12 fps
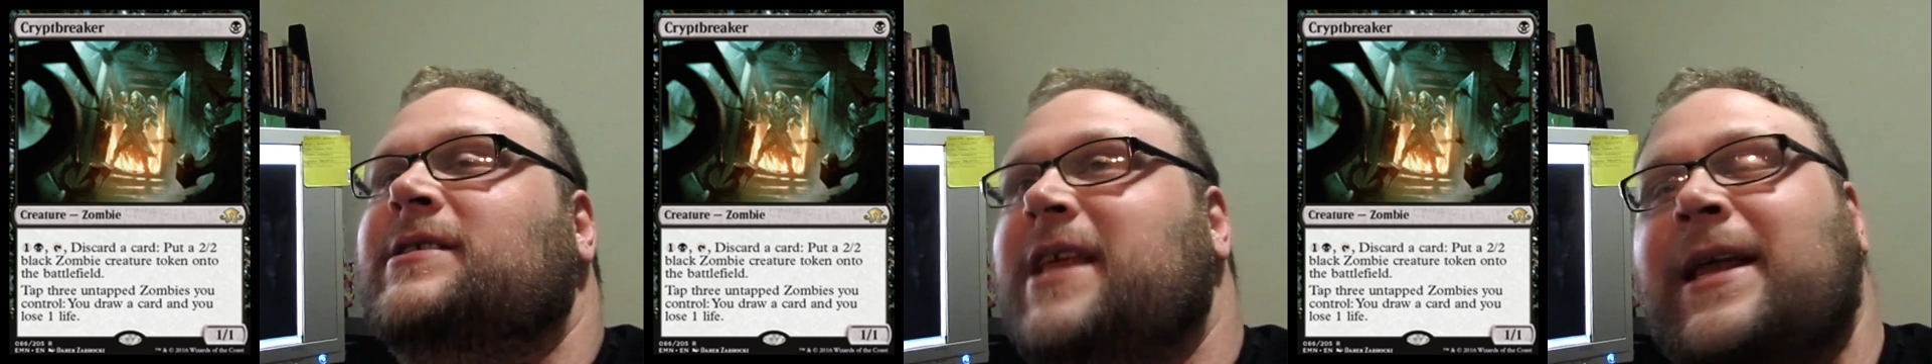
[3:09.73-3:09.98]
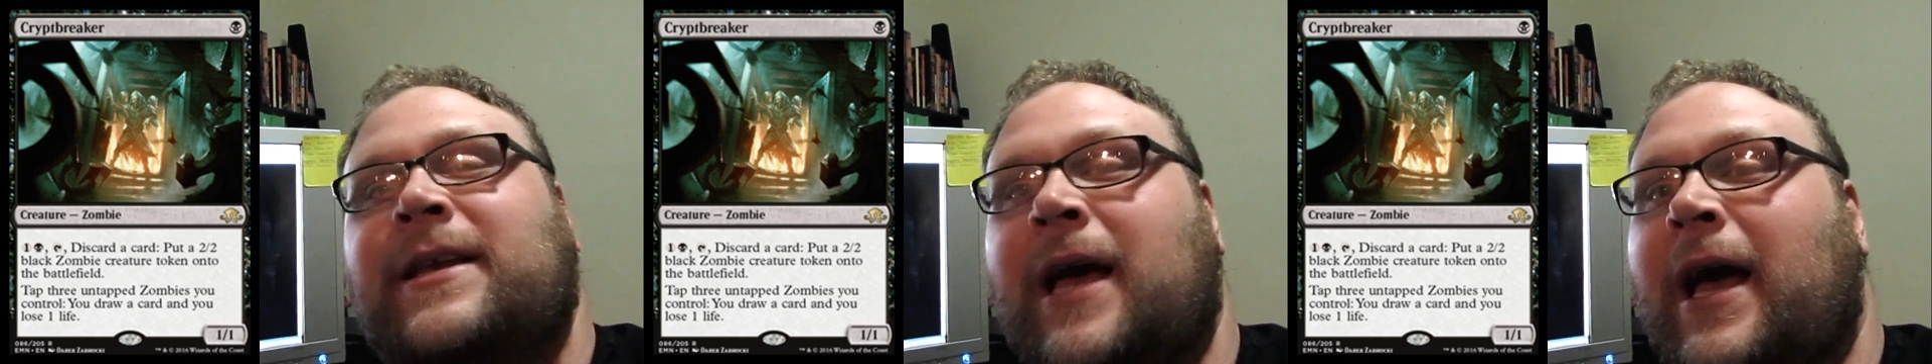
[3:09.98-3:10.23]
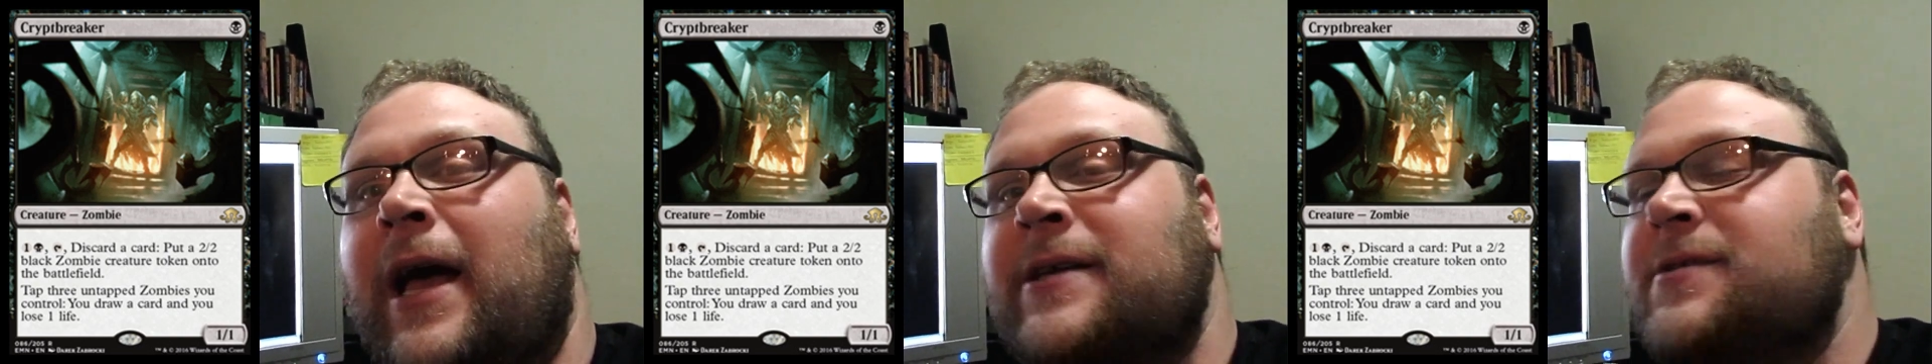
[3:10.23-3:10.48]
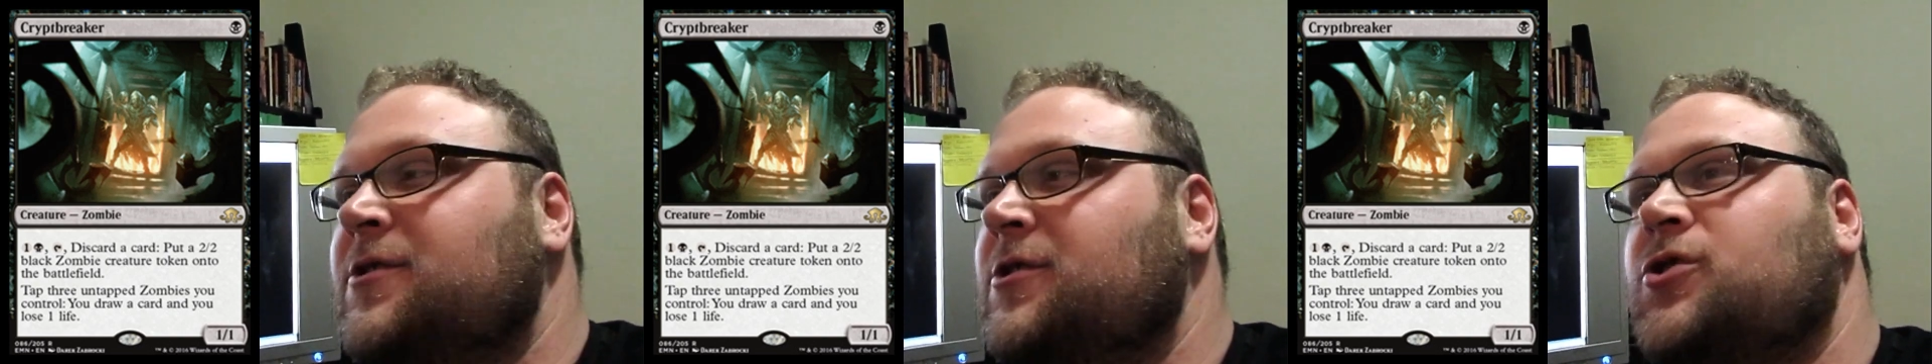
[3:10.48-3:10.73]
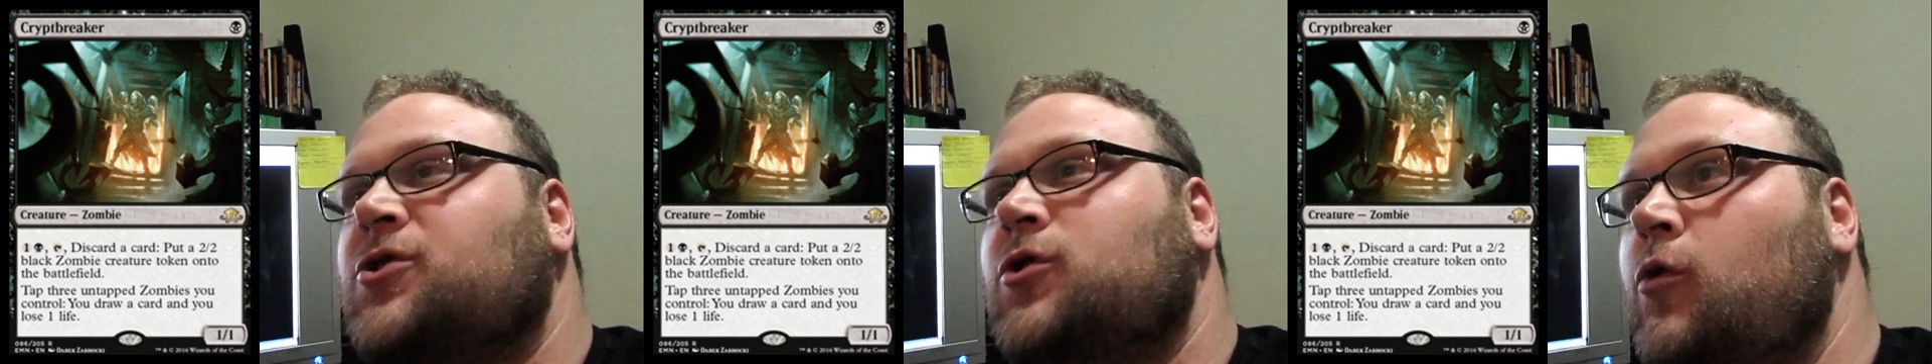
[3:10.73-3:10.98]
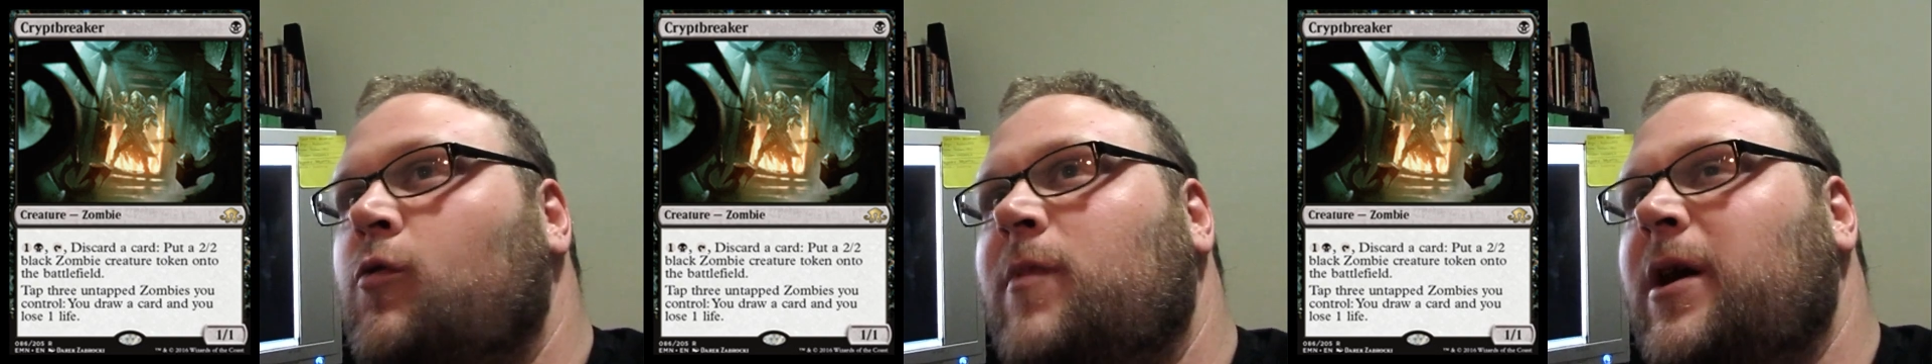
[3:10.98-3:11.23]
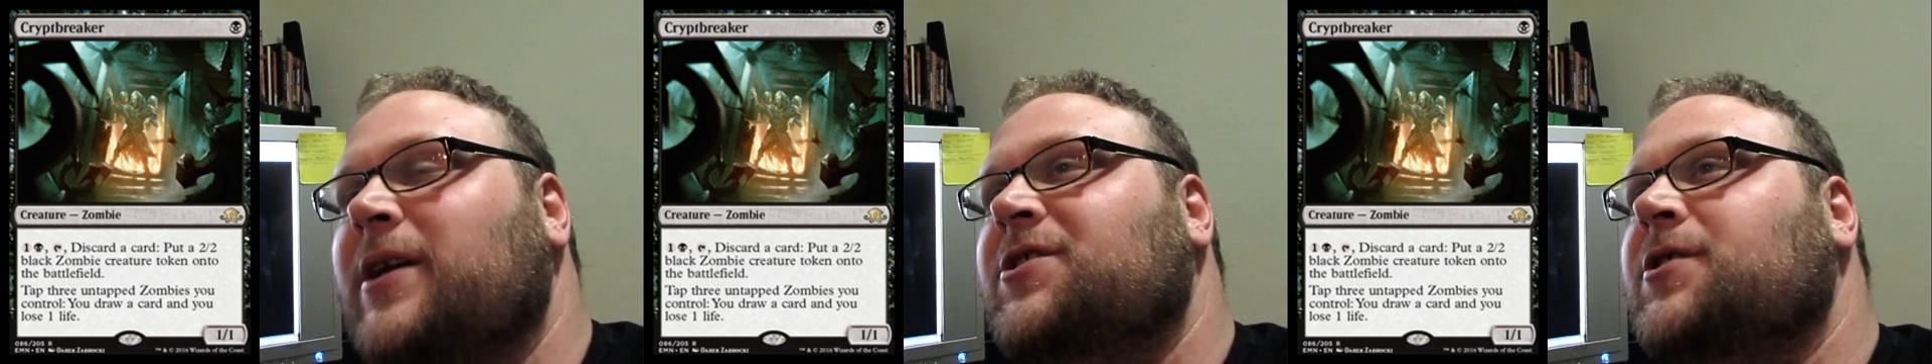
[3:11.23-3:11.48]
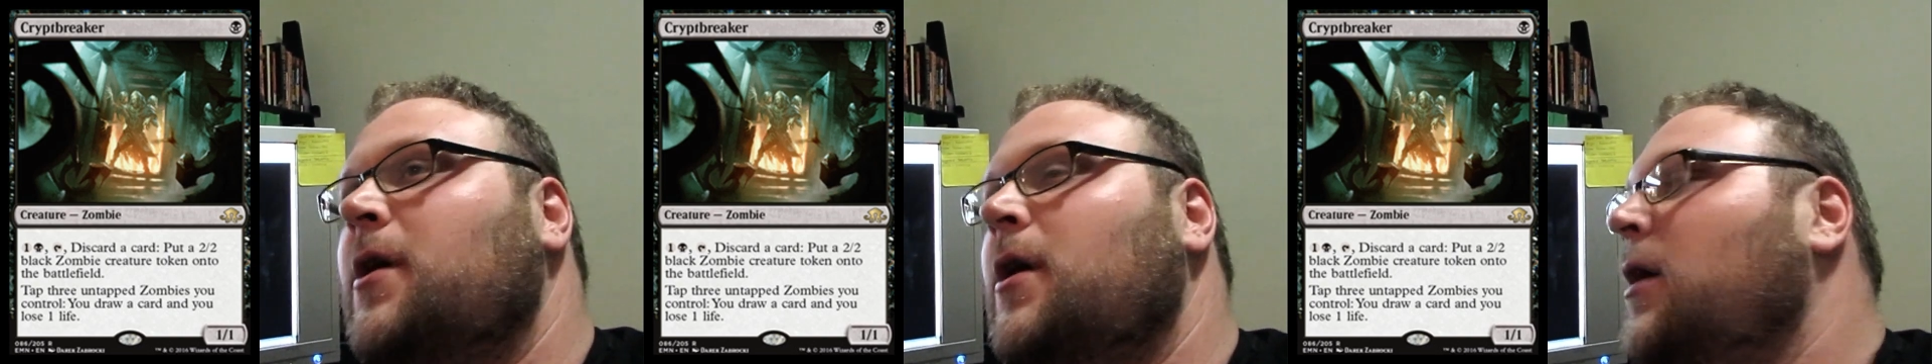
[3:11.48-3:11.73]
Dead dies. Just so
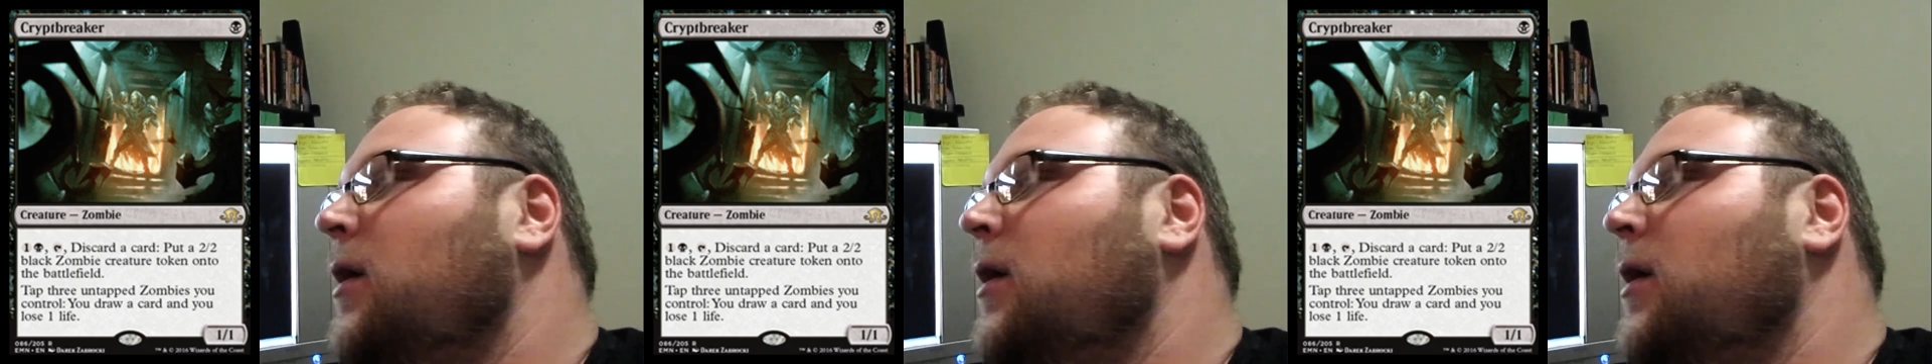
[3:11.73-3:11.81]
much